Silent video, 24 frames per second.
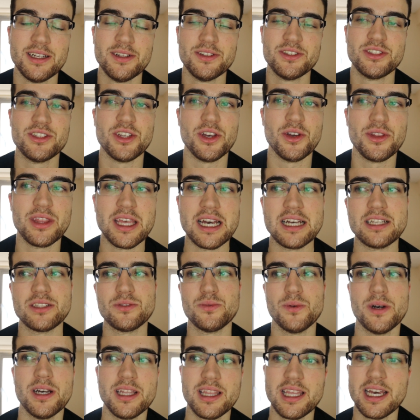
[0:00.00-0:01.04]
So
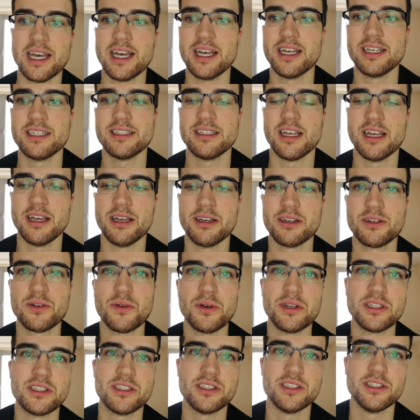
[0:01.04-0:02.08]
that's why that uh,
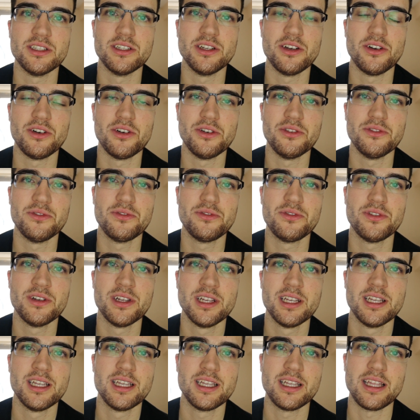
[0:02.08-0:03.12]
question of
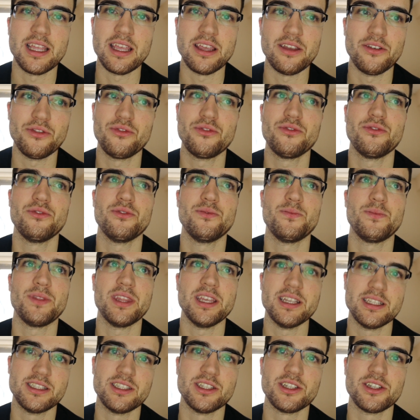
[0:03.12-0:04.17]
if
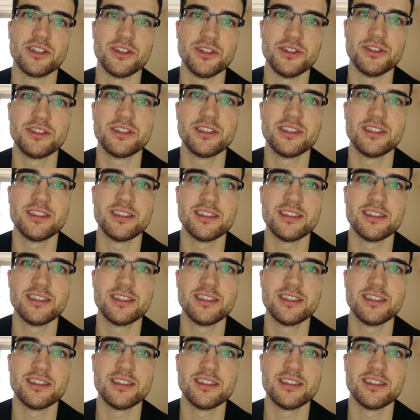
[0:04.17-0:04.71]
it's a good,